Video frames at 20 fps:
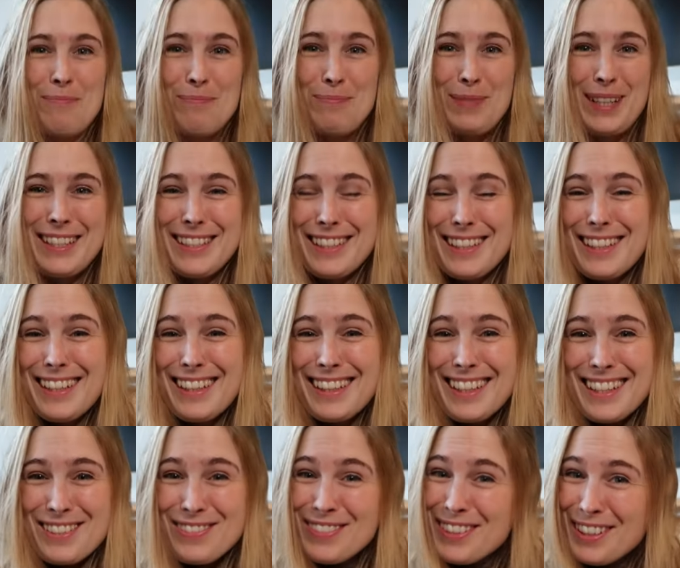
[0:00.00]
basically
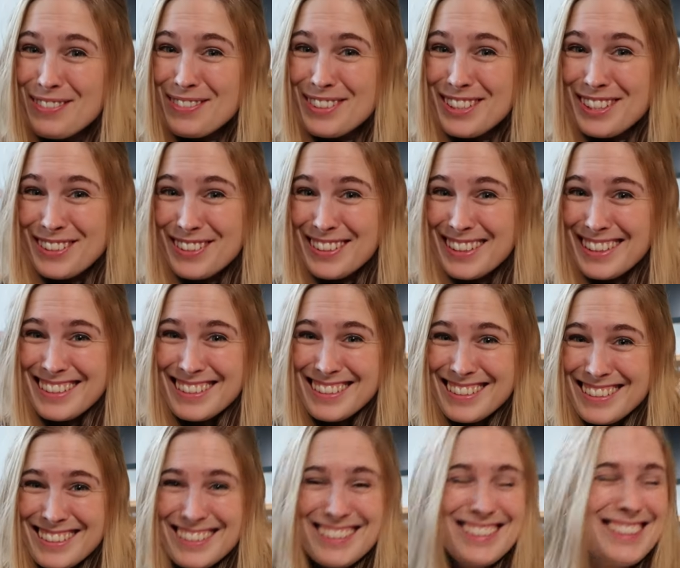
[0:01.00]
that's what I've been doing.
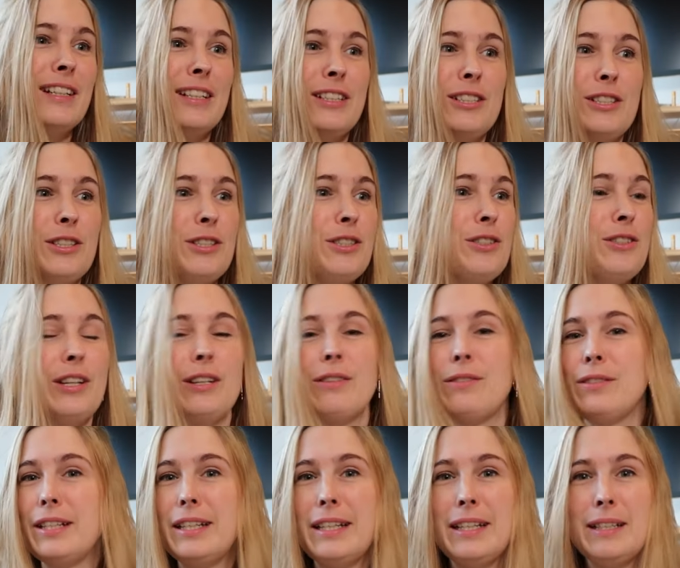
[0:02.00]
Just
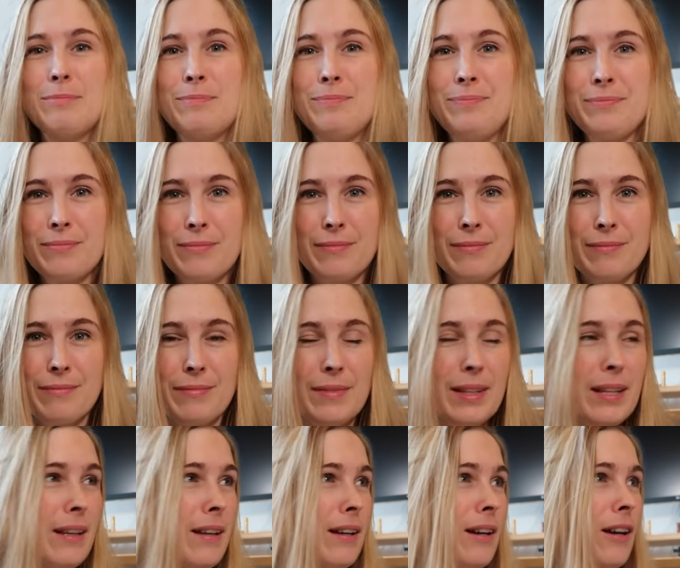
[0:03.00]
generally
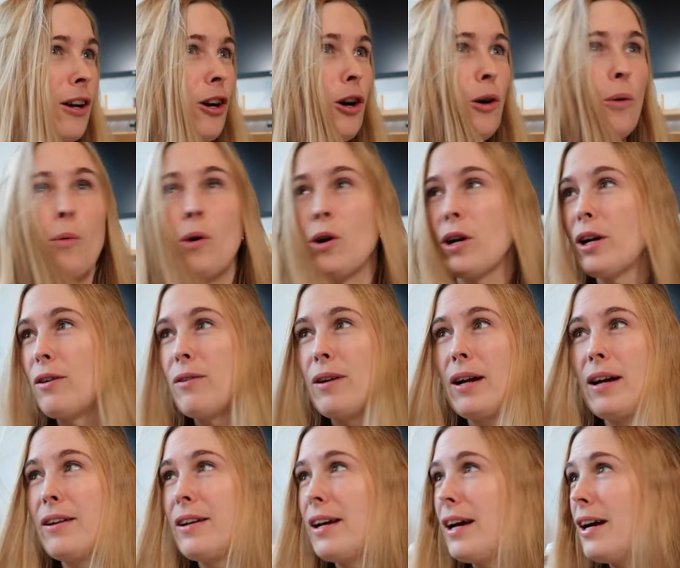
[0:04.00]
walking
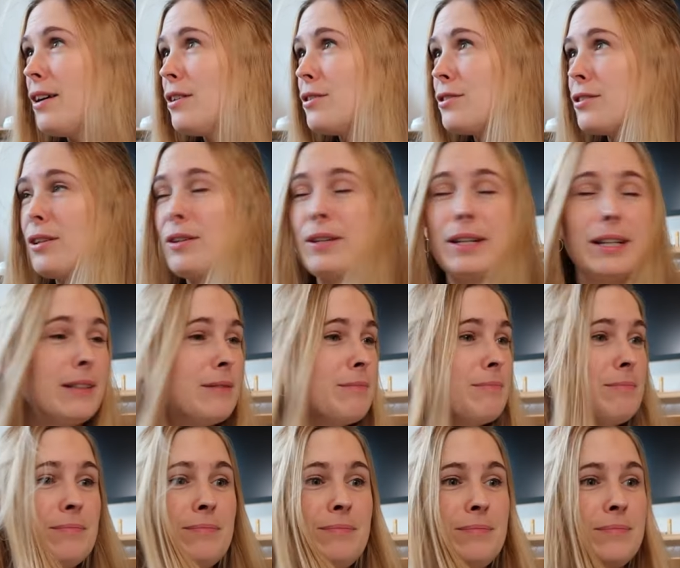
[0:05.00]
around the house going,
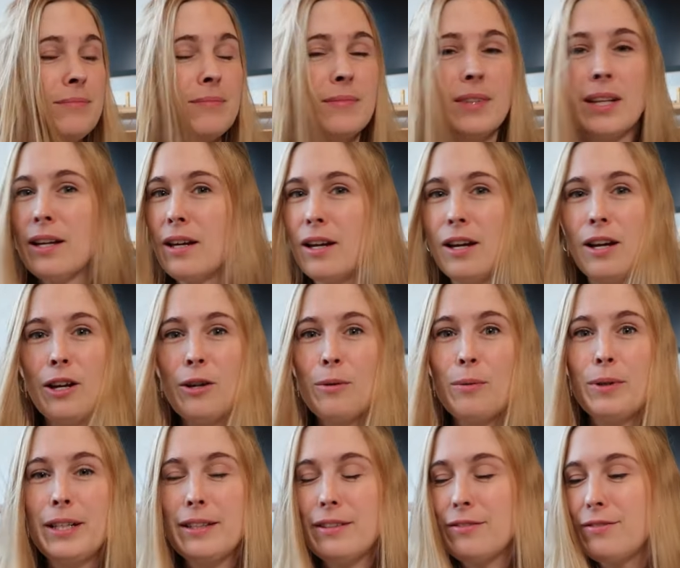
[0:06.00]

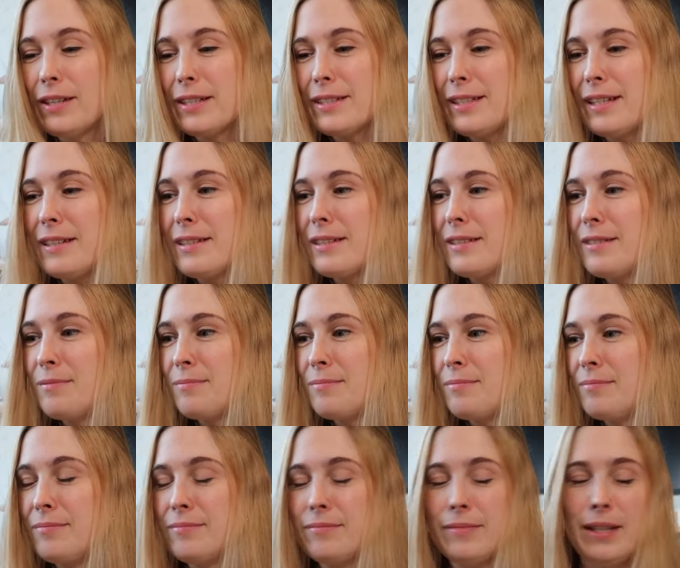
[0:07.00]
we need to fix this.
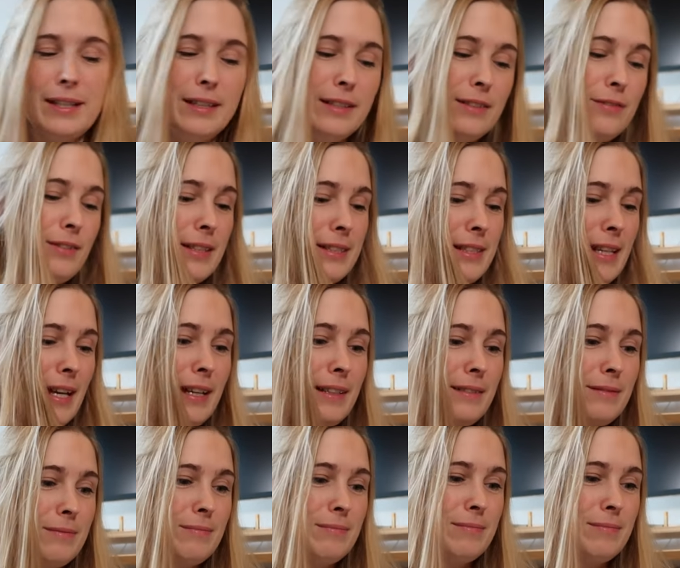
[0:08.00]
I need to fix that.